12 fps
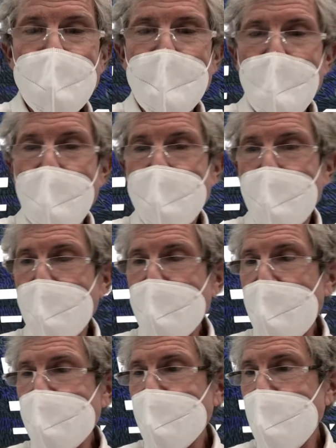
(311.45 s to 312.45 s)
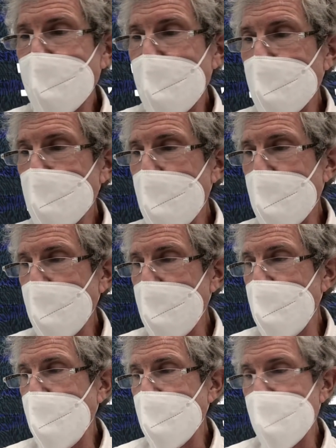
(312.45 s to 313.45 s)
And finally asking the Democrat leader of
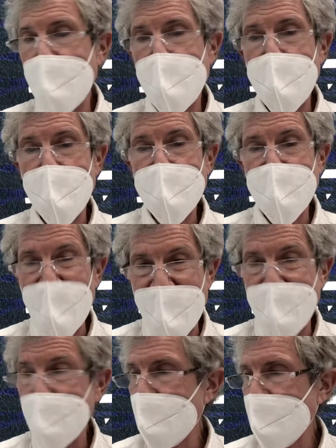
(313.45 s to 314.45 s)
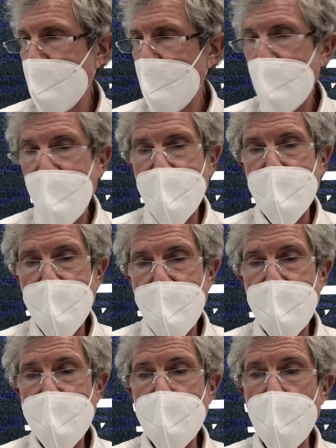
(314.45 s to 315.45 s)
the Senate in a letter
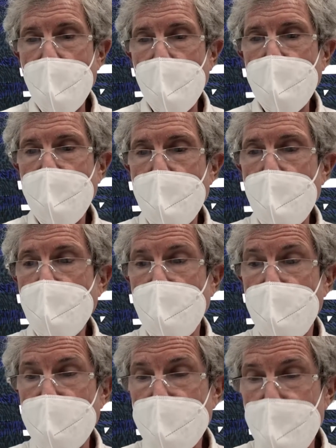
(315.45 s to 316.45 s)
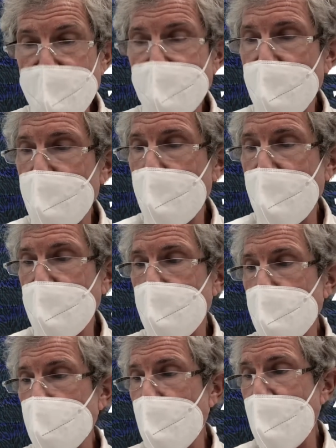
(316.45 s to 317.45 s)
to hold a vote to dismiss the impeachment
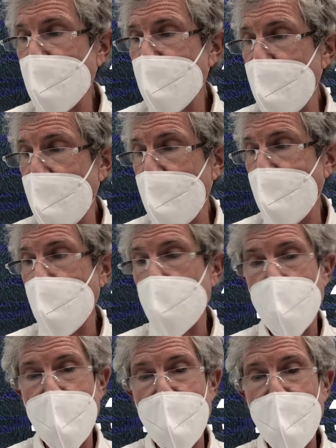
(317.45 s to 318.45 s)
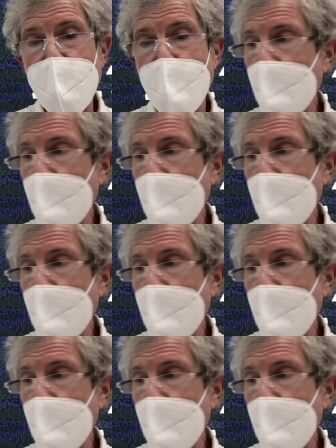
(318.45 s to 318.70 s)
trial, saying if the trial